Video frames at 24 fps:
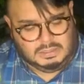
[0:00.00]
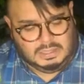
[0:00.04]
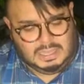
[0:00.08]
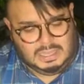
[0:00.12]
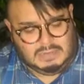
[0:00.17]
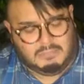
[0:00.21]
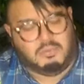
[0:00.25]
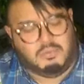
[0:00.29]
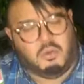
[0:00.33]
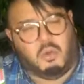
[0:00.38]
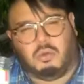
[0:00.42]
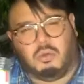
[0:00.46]

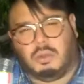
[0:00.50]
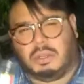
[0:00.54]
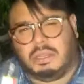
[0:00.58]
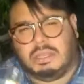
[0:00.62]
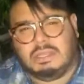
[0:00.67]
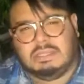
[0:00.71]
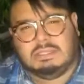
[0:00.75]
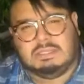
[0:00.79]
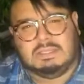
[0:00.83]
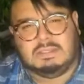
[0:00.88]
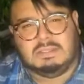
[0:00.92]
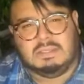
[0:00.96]
and poured it
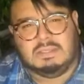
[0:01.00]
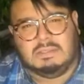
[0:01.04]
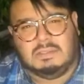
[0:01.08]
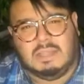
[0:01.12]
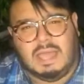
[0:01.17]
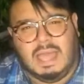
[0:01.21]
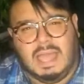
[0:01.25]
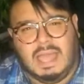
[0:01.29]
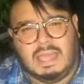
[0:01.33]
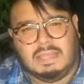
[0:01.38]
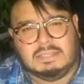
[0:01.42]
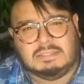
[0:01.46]
into the
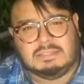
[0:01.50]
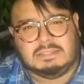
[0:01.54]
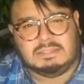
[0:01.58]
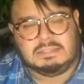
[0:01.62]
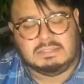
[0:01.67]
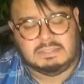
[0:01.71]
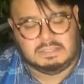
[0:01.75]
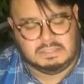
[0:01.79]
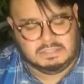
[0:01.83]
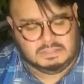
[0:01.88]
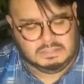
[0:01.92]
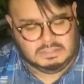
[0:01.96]

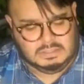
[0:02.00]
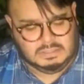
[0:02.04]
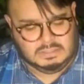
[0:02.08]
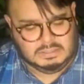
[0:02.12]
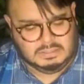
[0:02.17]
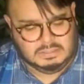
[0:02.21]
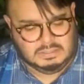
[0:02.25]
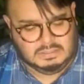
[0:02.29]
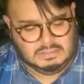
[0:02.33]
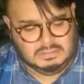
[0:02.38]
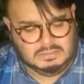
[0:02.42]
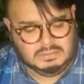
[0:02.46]
glass,
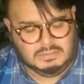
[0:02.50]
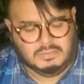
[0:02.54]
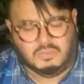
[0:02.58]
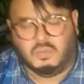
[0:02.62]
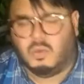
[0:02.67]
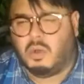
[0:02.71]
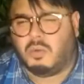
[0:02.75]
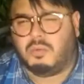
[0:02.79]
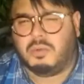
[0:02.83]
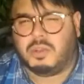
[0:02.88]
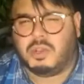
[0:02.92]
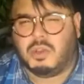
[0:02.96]

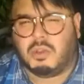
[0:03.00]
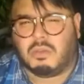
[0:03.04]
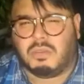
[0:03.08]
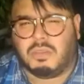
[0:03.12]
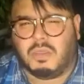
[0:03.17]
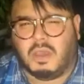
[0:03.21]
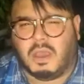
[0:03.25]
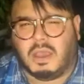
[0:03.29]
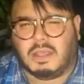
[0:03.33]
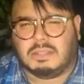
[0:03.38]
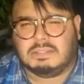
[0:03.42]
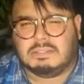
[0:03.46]
what were your
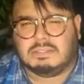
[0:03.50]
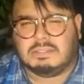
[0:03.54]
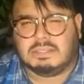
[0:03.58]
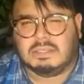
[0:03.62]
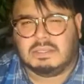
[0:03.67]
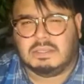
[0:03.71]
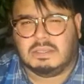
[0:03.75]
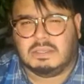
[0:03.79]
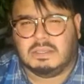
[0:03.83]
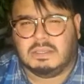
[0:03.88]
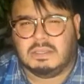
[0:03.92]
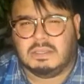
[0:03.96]
thoughts?